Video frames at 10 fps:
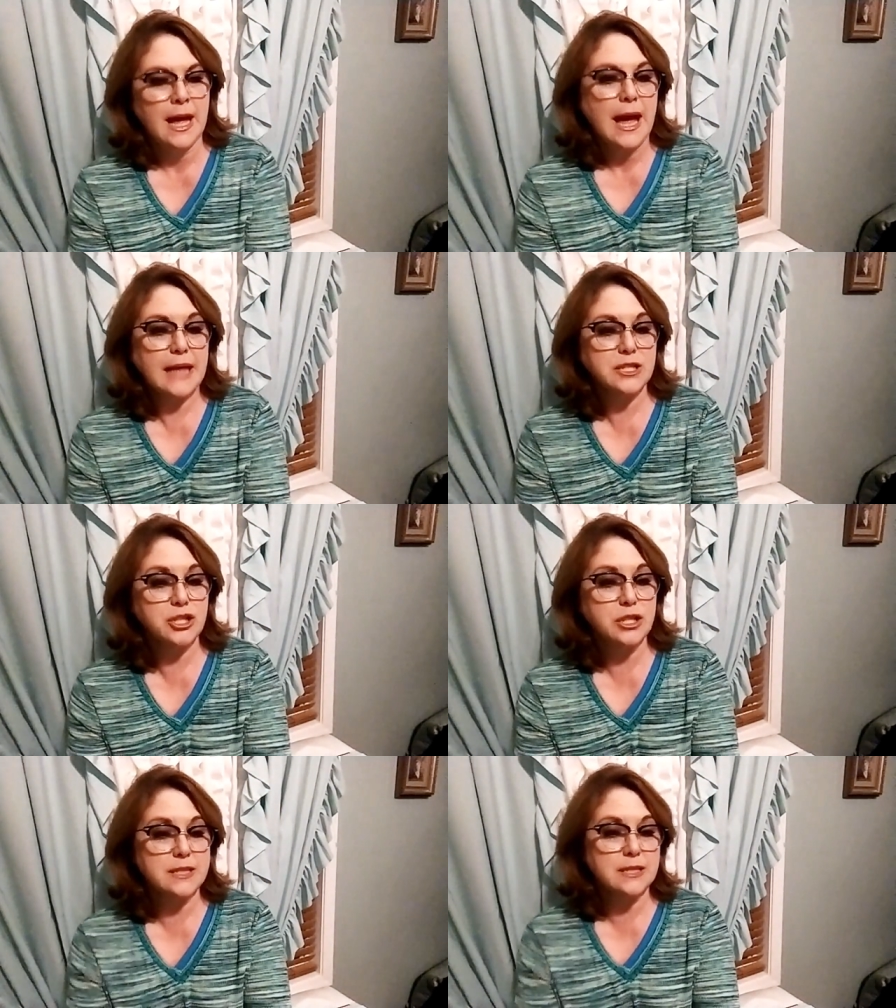As
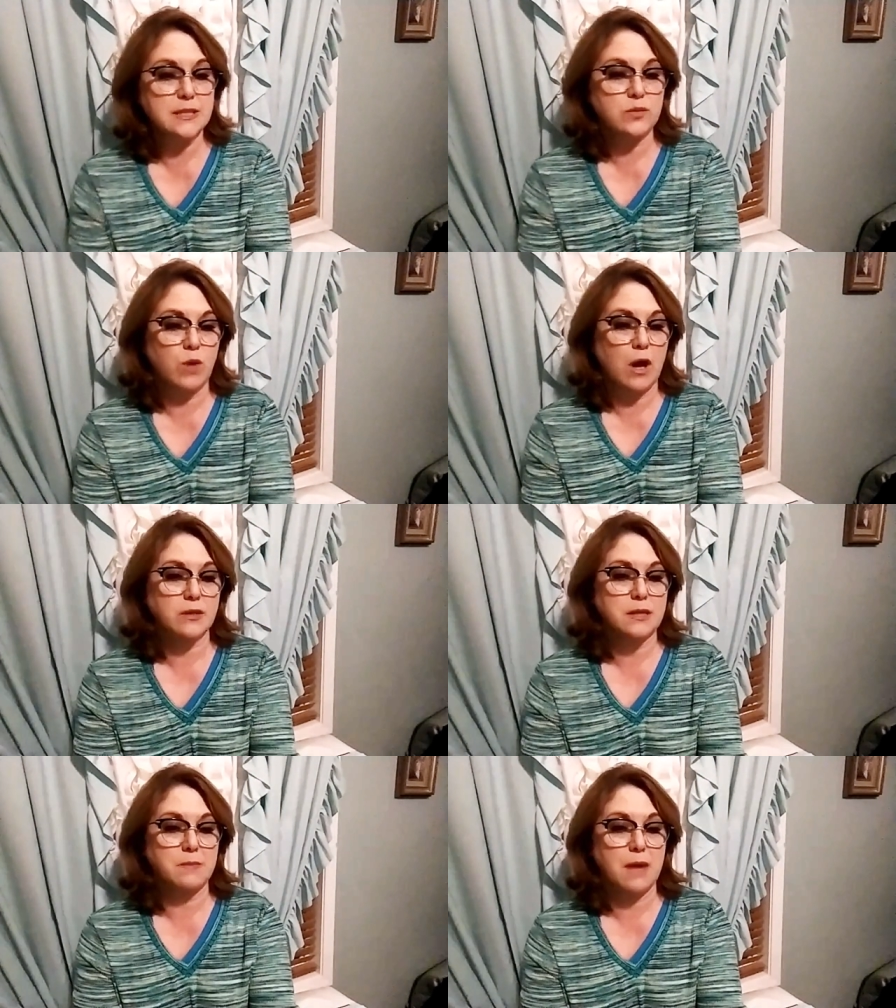Jesus
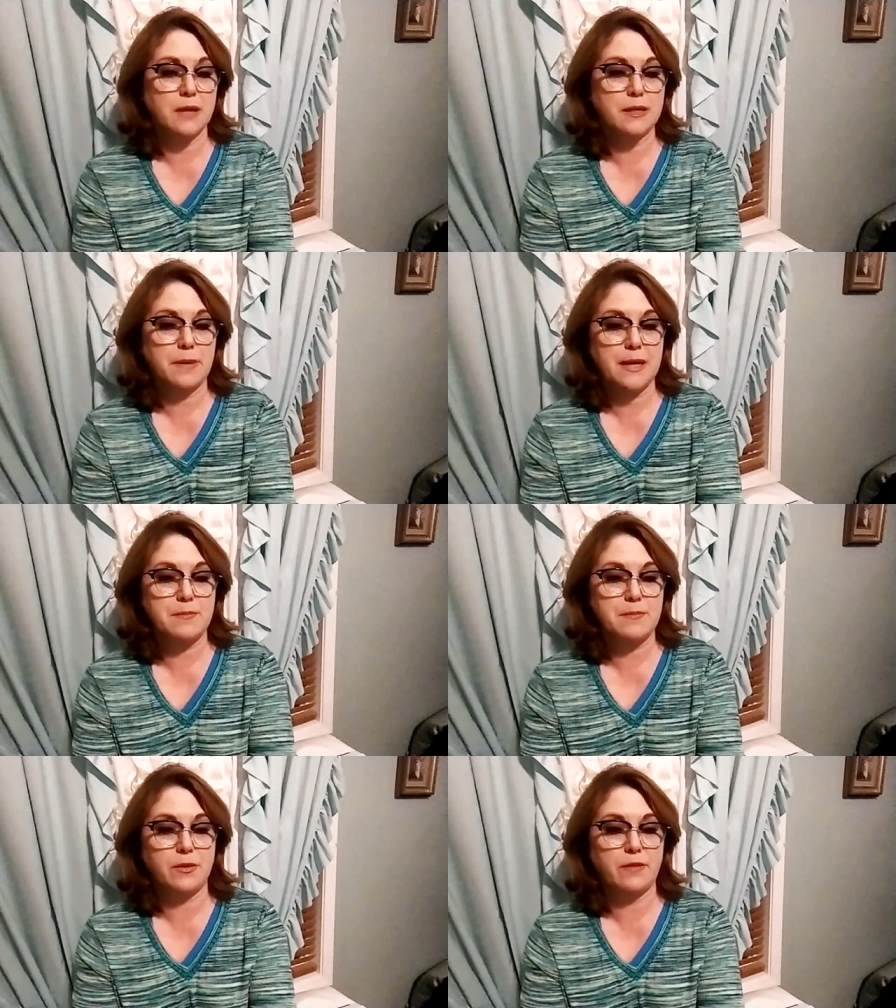walked among the
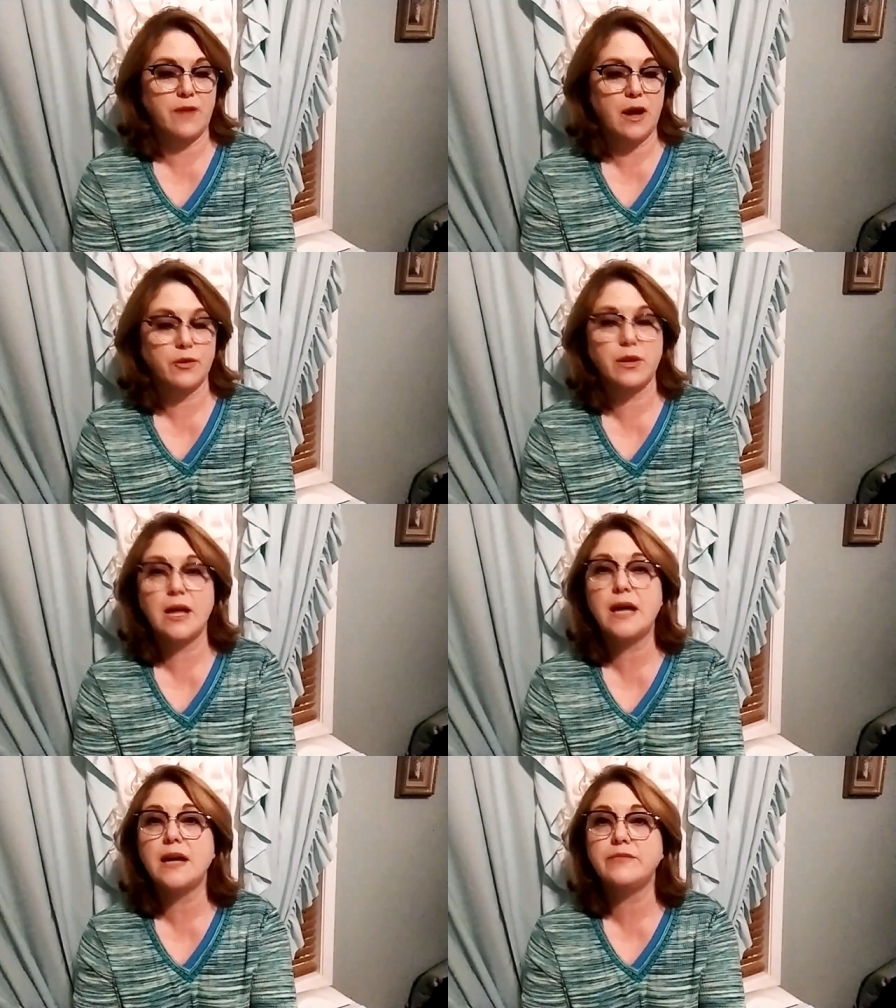people, the Father
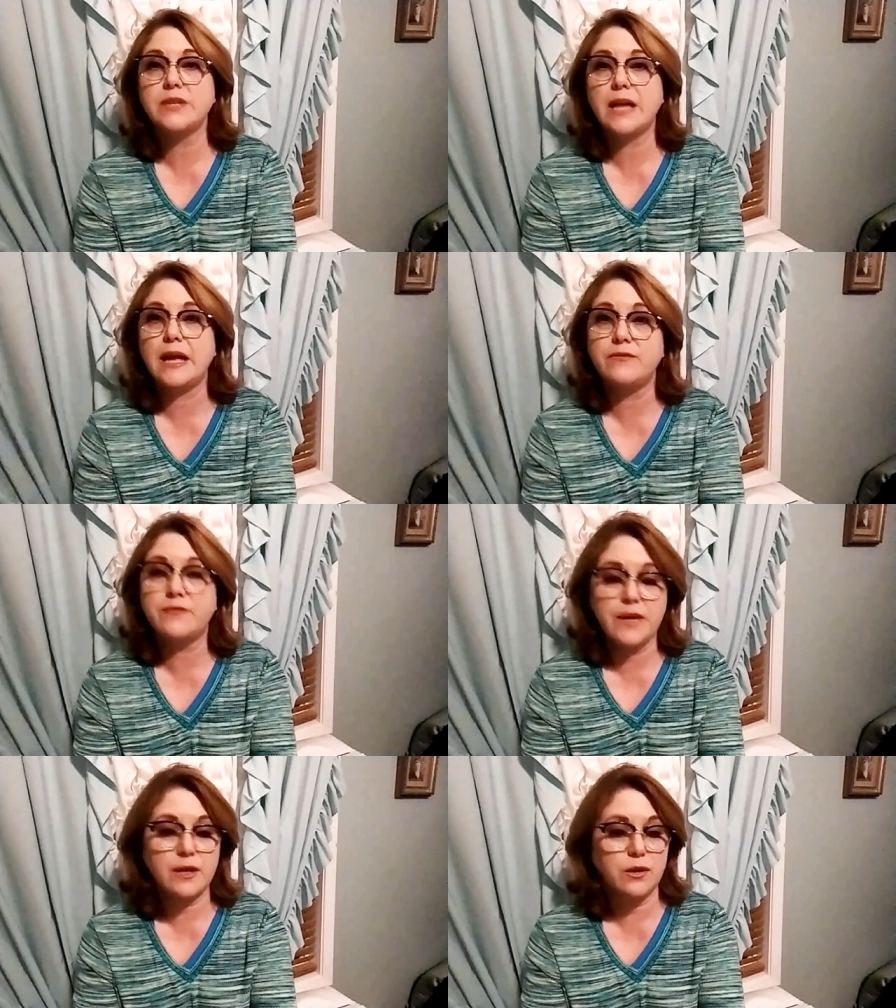loved and
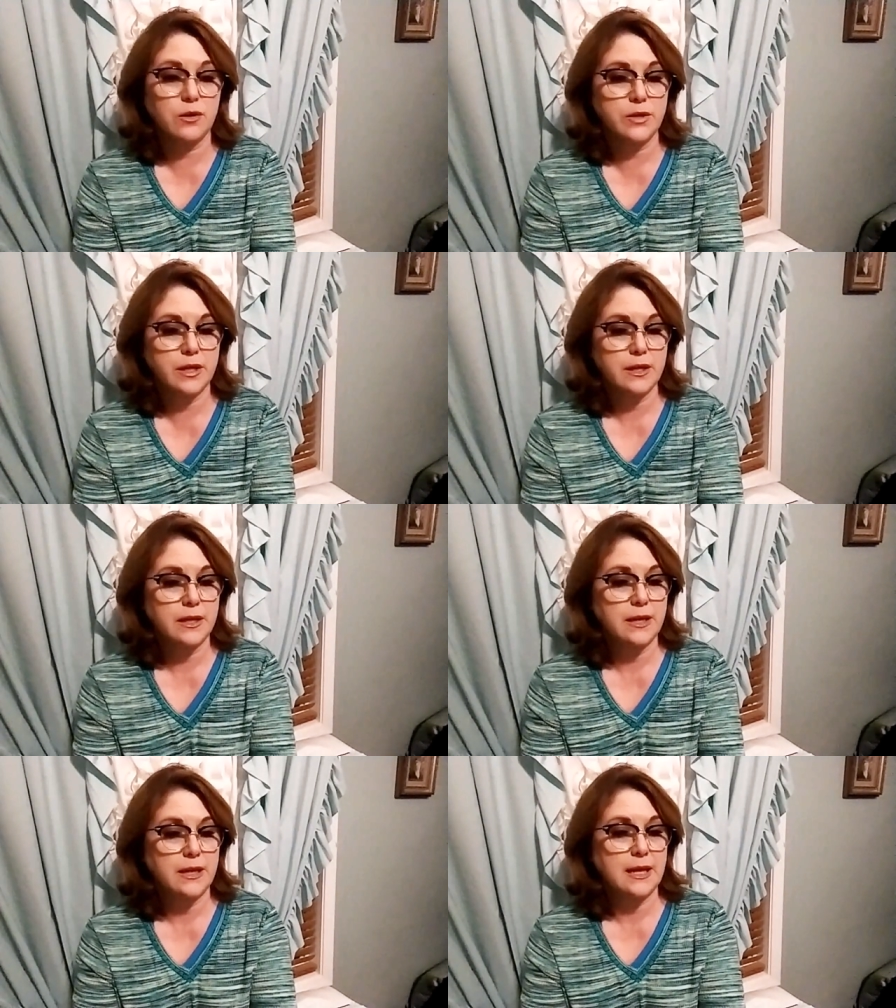filled
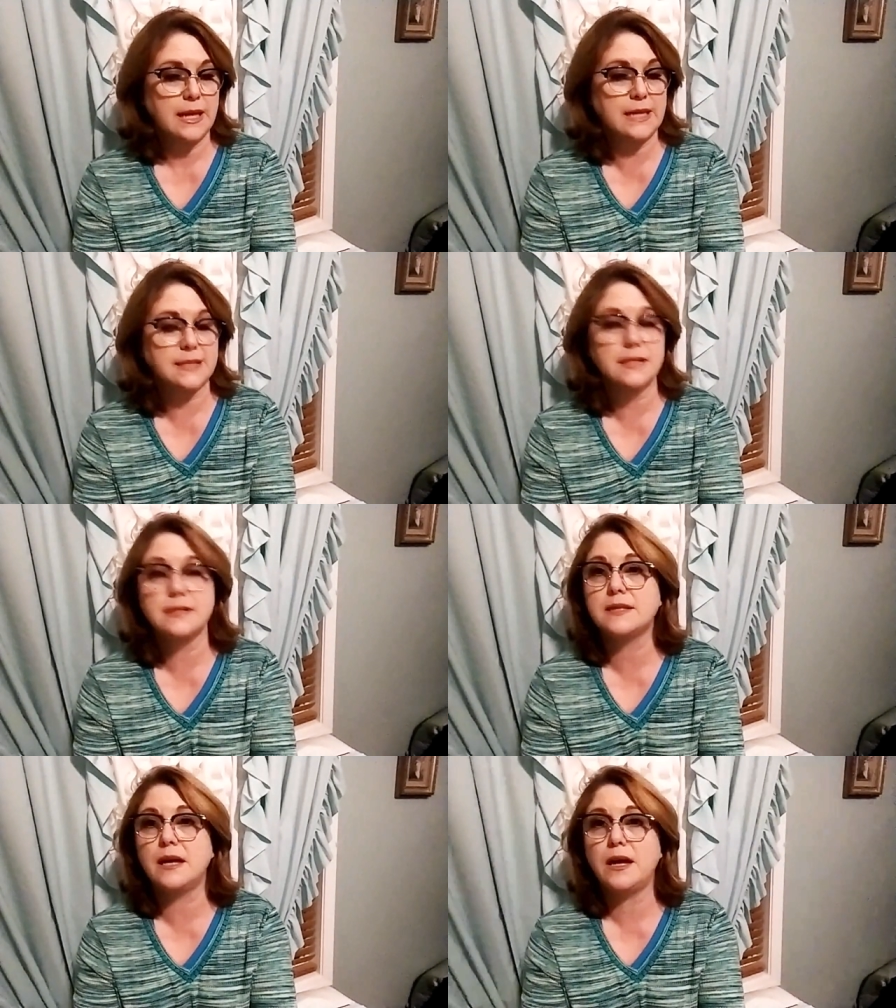his
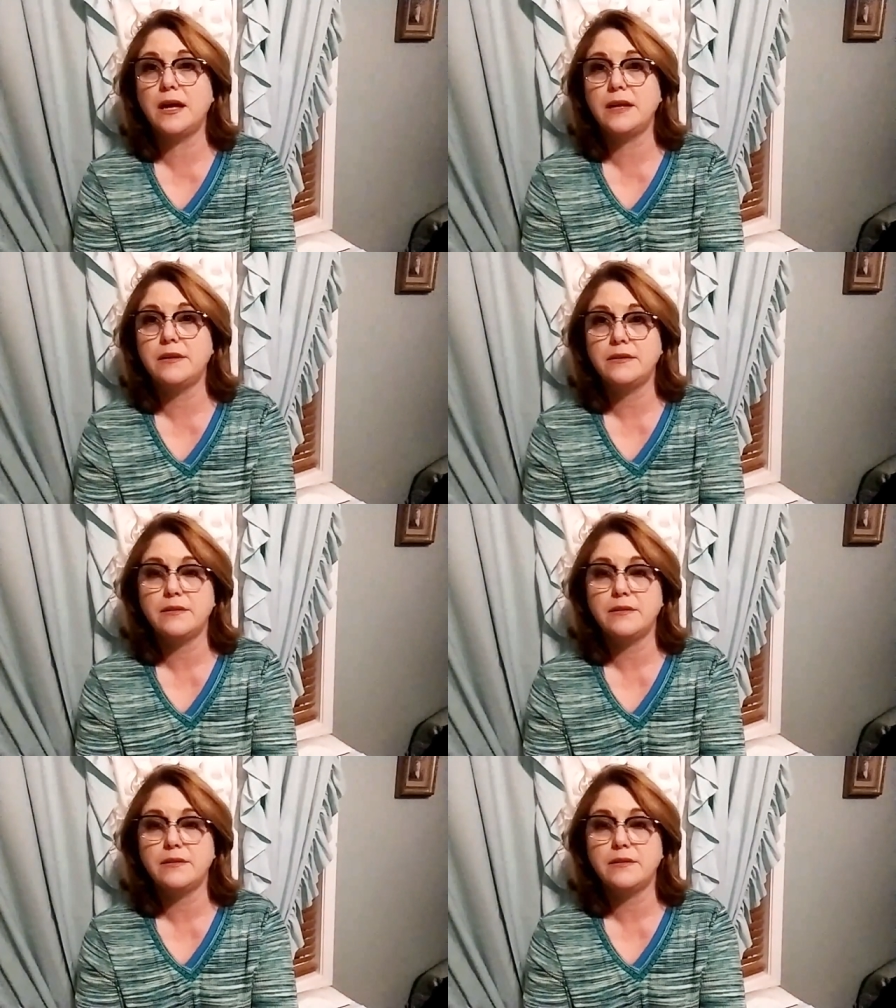son.